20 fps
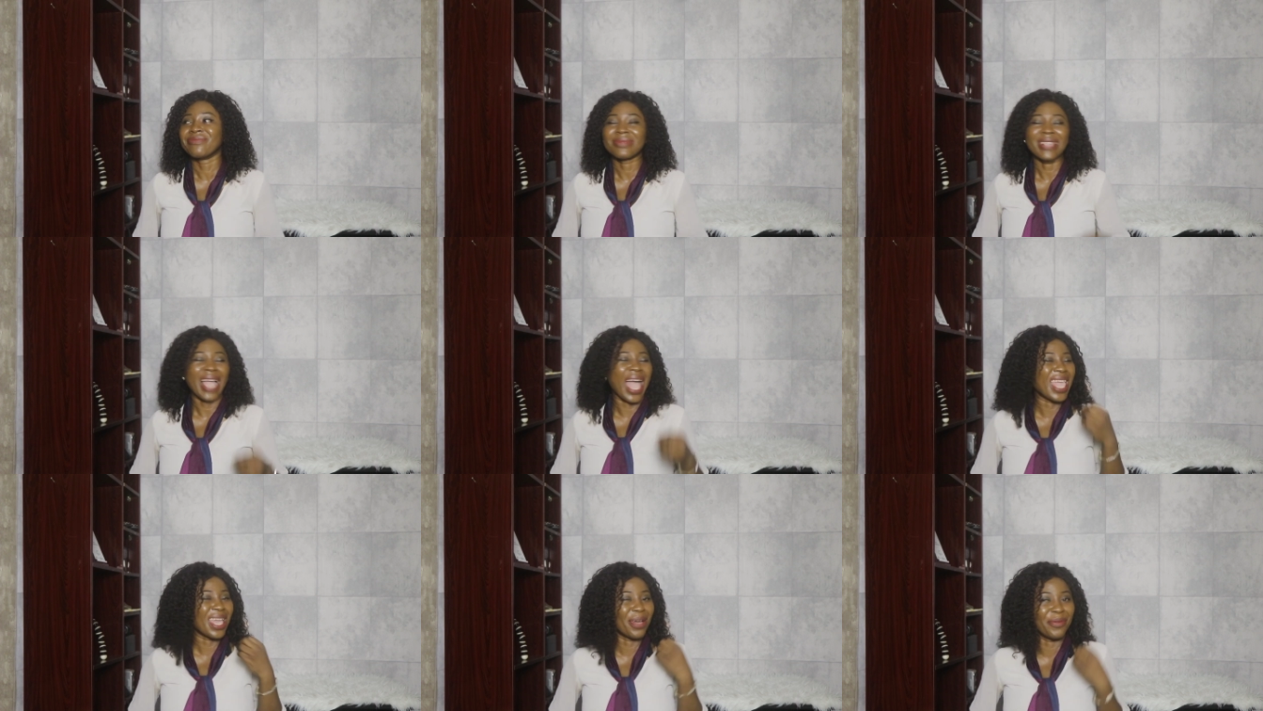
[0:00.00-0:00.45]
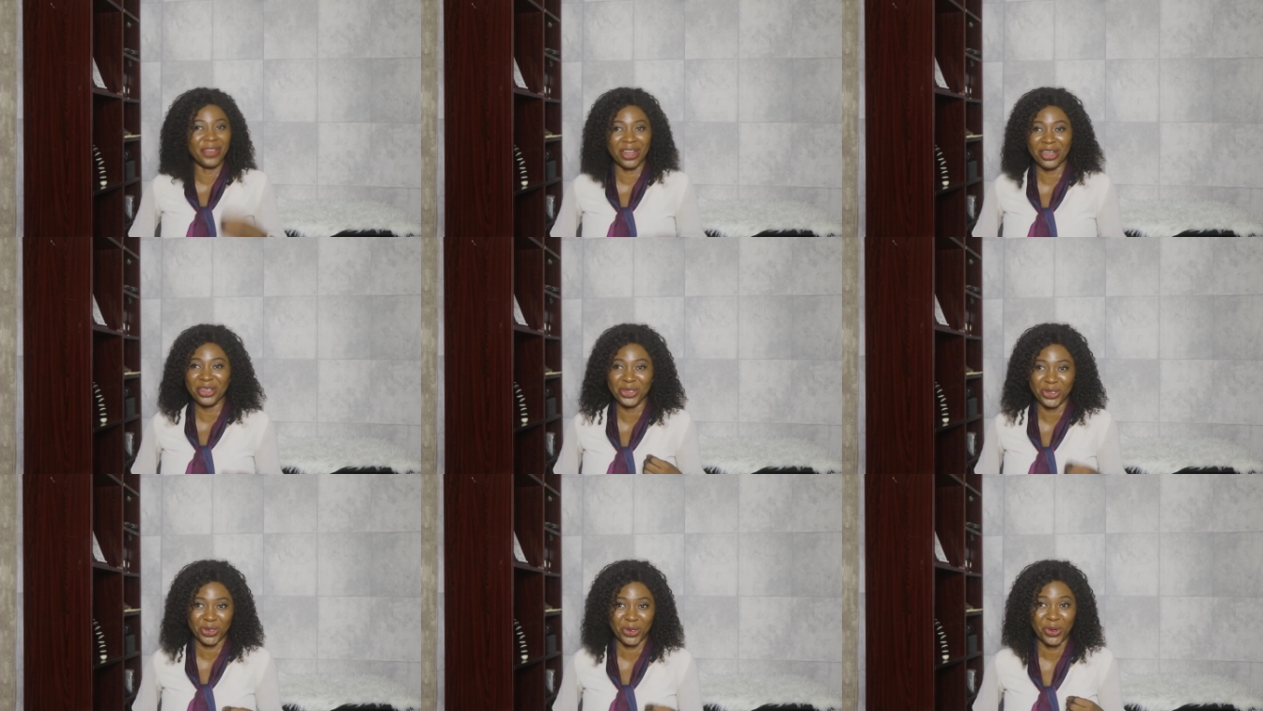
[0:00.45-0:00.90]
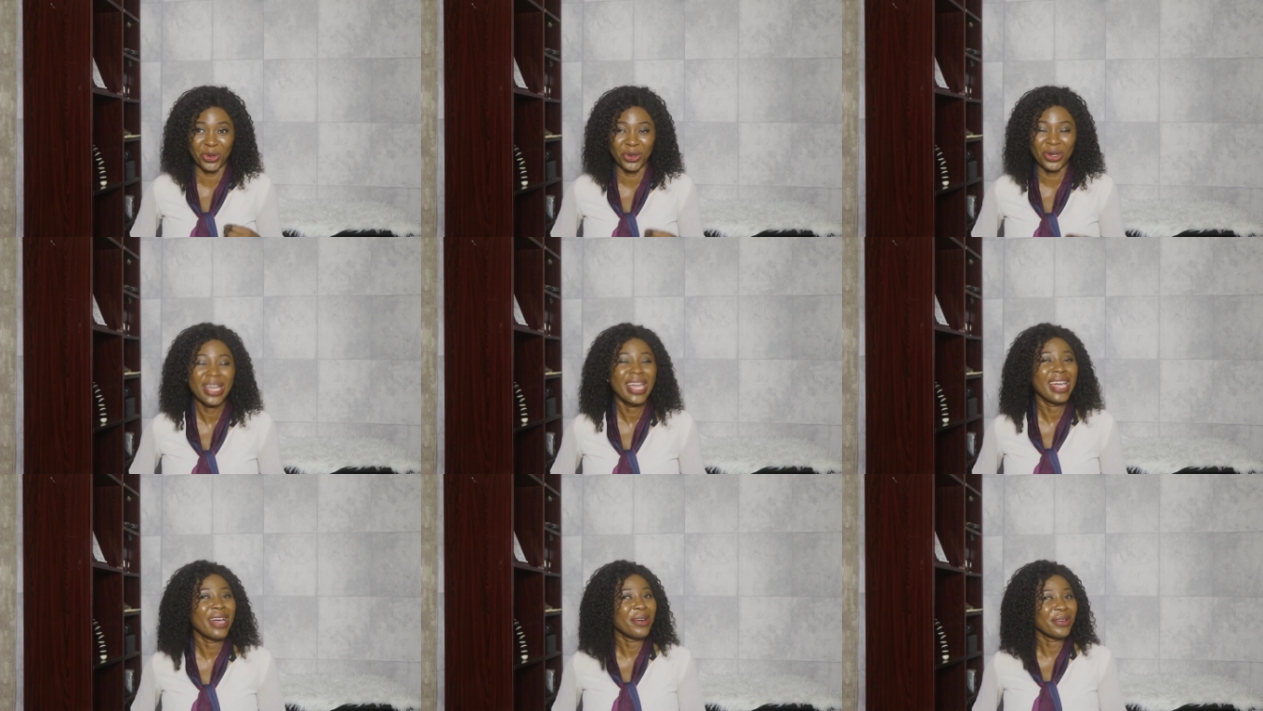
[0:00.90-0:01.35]
I am very
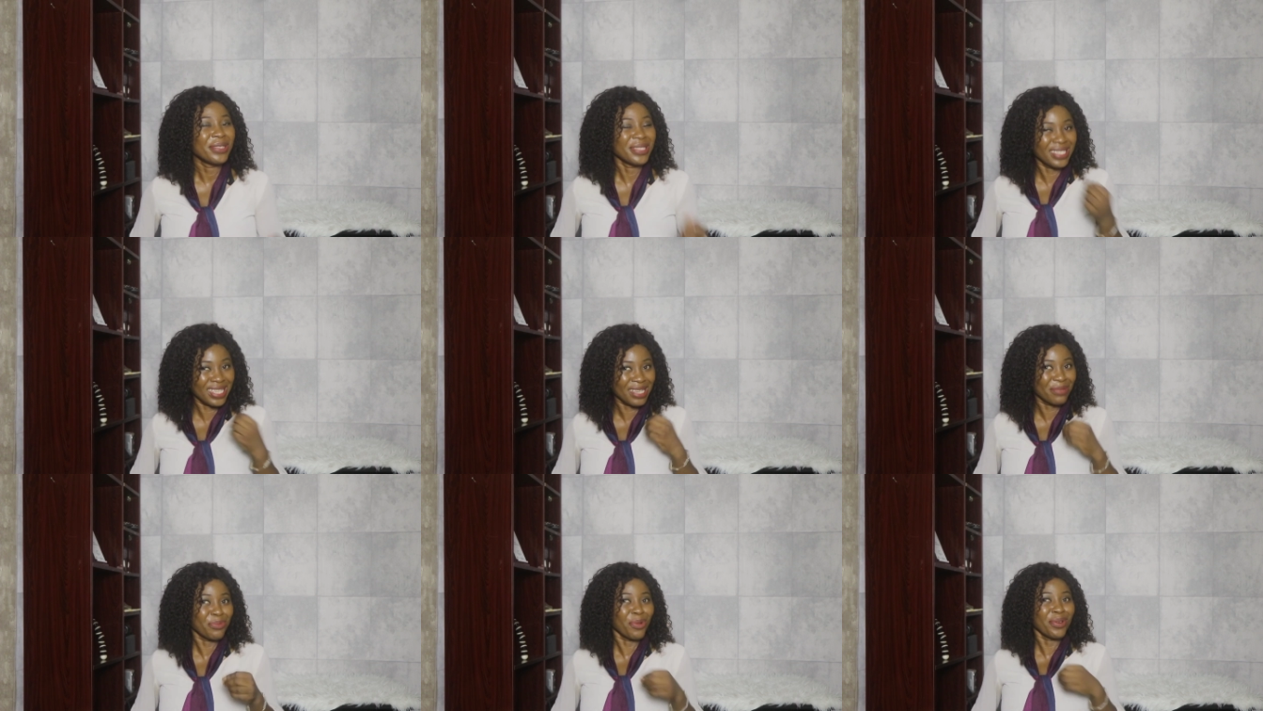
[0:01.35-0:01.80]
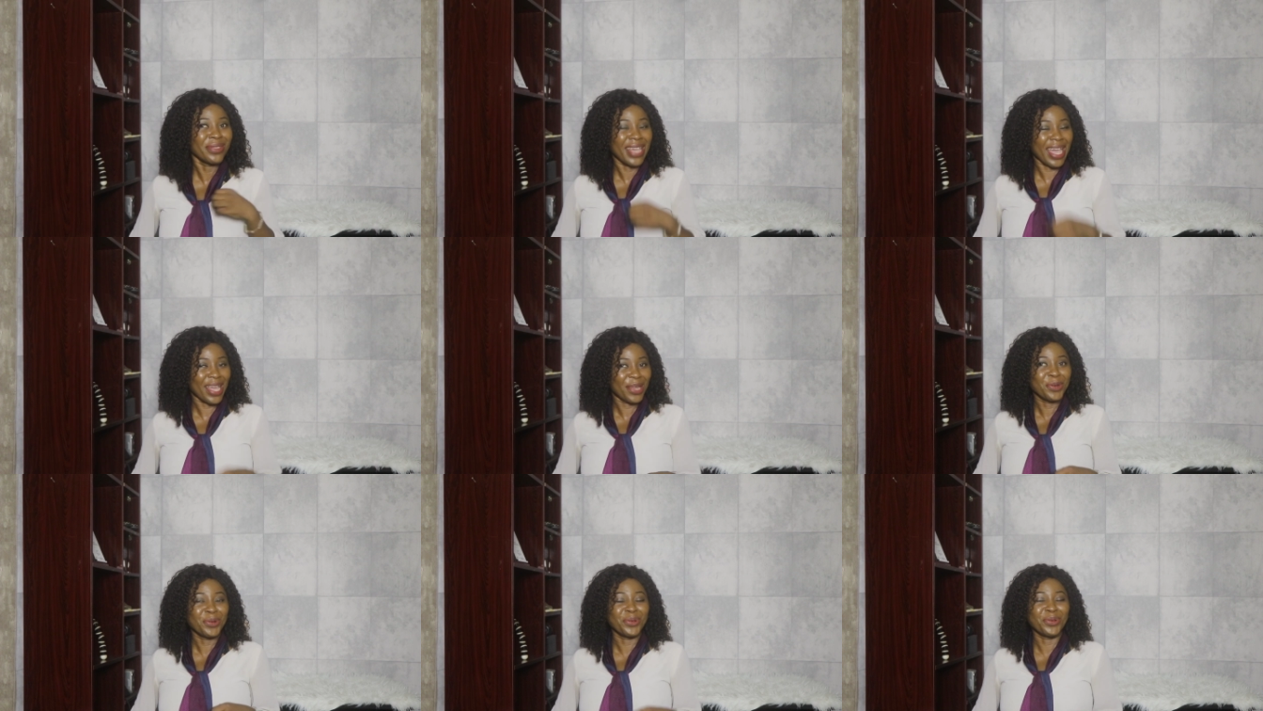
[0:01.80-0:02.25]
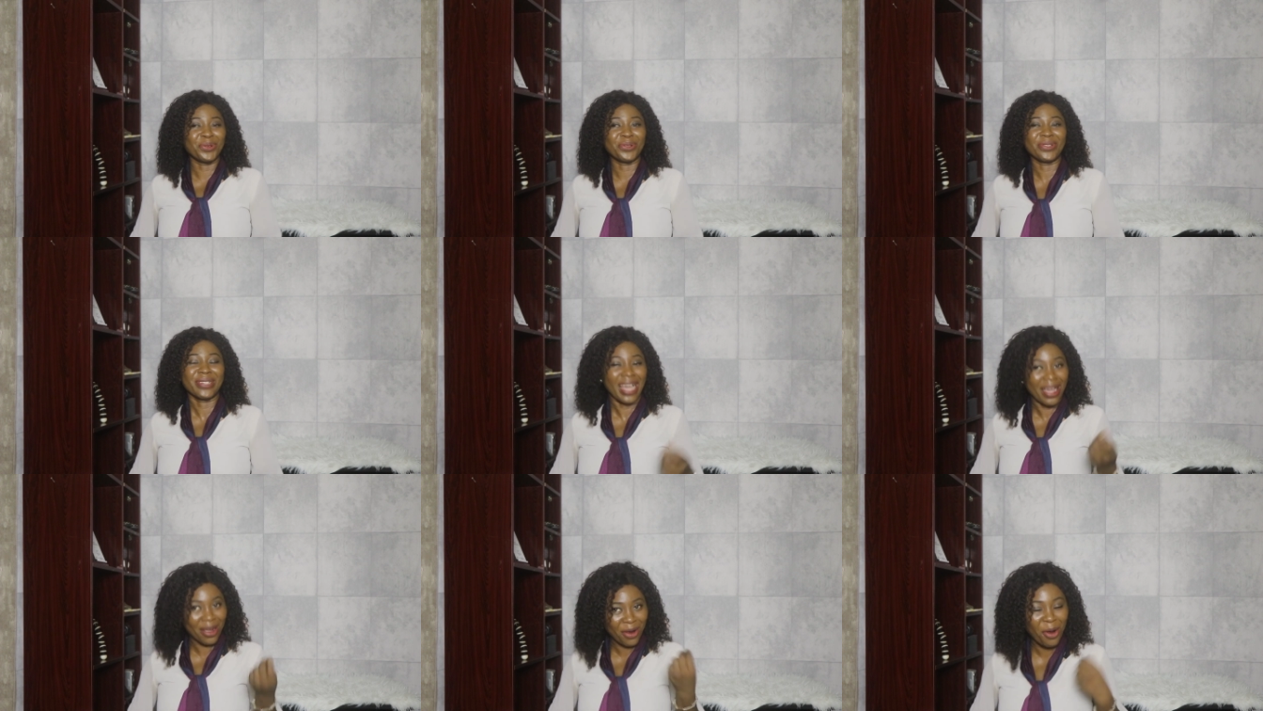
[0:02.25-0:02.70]
sure. The Mpho that I know
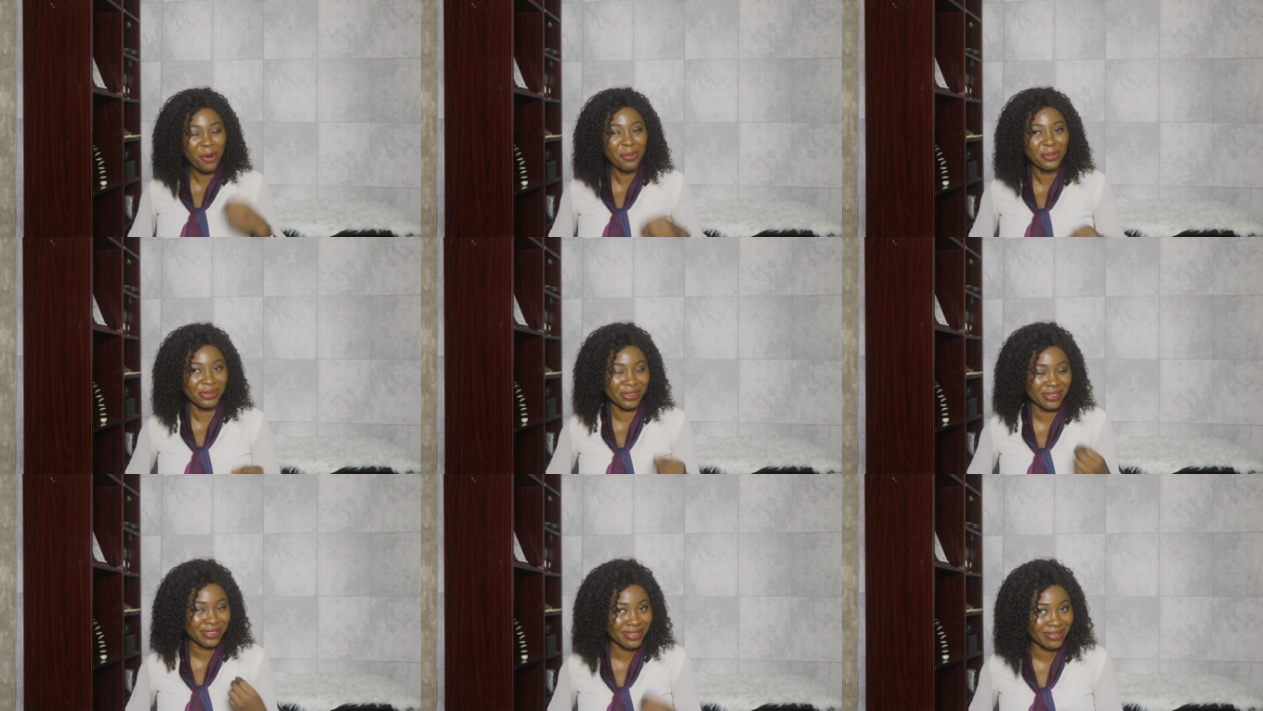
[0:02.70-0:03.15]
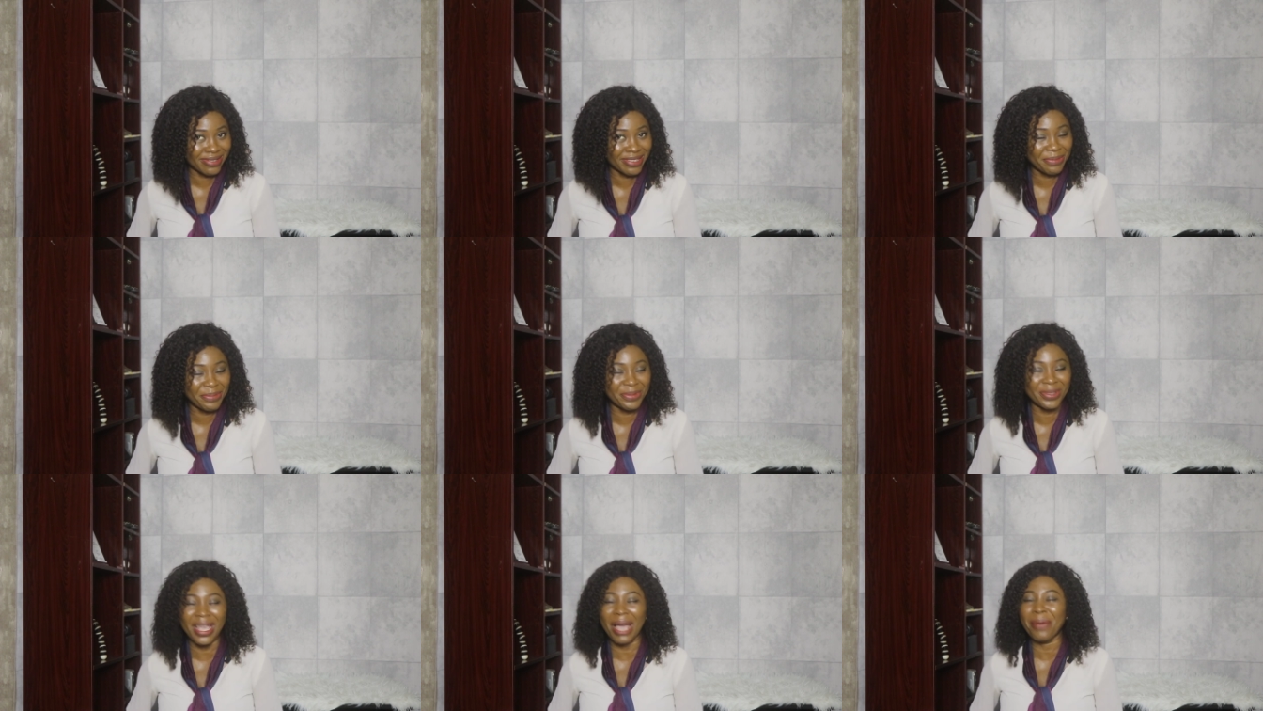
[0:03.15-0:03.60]
that comes with scripts,